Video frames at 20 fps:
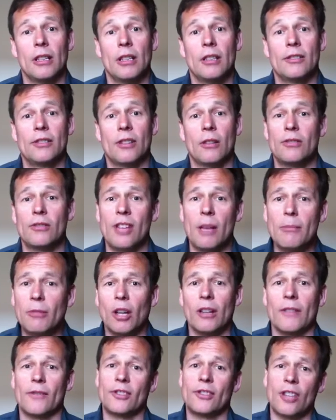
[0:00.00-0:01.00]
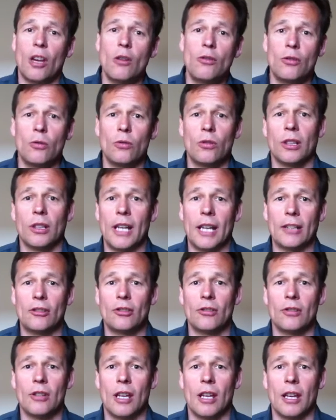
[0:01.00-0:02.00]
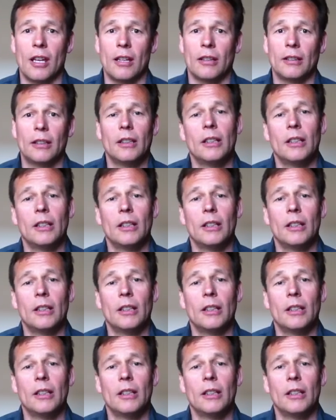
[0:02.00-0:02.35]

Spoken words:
So some kind of social connection there.